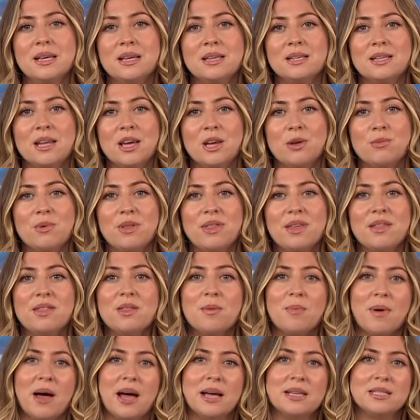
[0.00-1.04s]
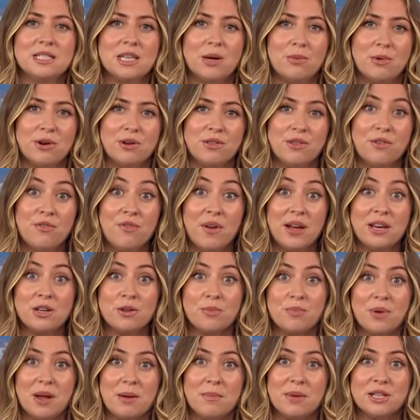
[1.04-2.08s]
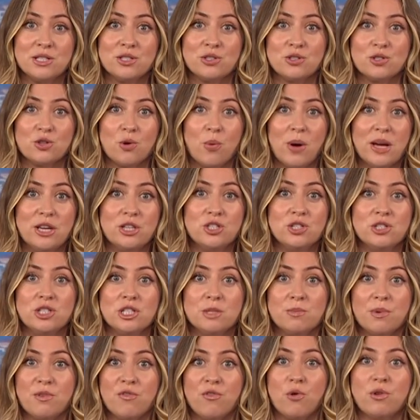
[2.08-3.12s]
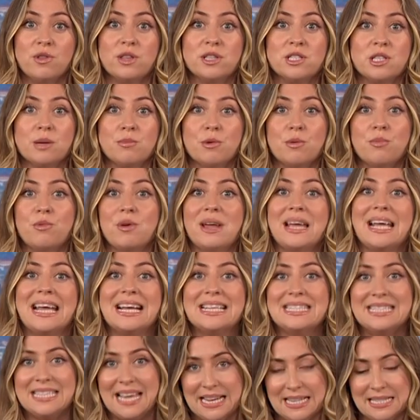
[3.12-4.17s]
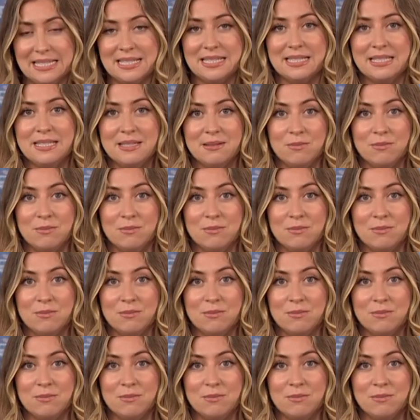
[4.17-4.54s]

Now, within the past hour, the final Prime Minister's questions before the summer break has ended.